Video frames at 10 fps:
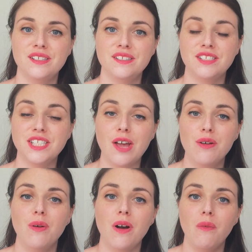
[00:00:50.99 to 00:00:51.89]

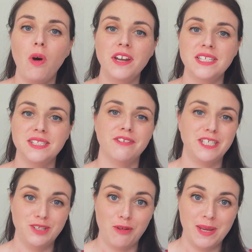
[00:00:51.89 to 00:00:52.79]
So what is the
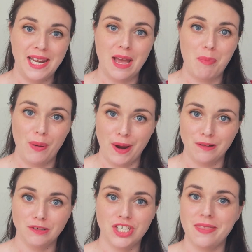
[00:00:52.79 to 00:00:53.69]
Reggio Emilia
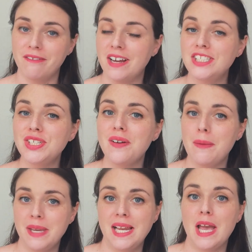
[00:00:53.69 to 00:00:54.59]
approach? The Reggio
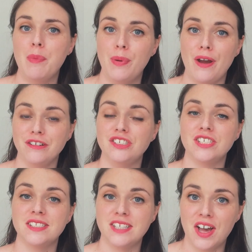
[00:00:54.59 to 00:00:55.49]
Emilia approach
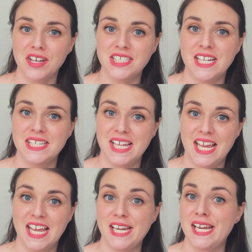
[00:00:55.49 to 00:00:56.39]
started
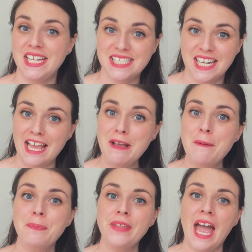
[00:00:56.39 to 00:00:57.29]
in Italy
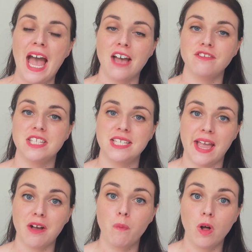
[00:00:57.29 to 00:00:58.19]
after the
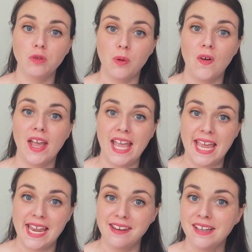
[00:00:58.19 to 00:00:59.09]
Second World War
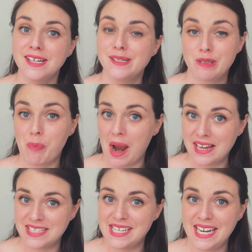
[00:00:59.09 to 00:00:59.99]
in,
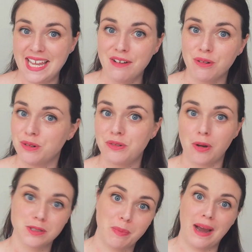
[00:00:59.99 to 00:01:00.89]
surprisingly or
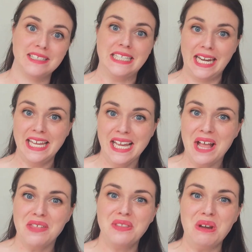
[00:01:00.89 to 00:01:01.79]
not surprisingly,
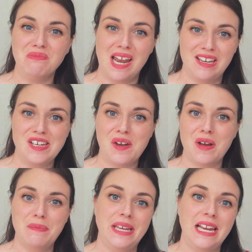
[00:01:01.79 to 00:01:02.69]
the Reggio
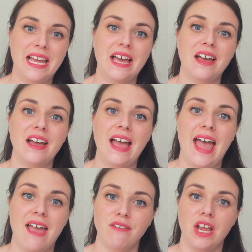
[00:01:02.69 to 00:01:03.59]
Emilia
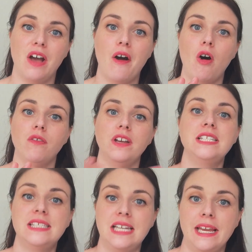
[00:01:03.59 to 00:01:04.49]
area of
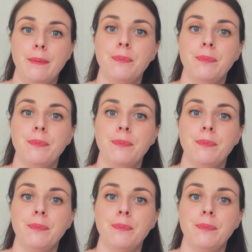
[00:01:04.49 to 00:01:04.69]
Italy.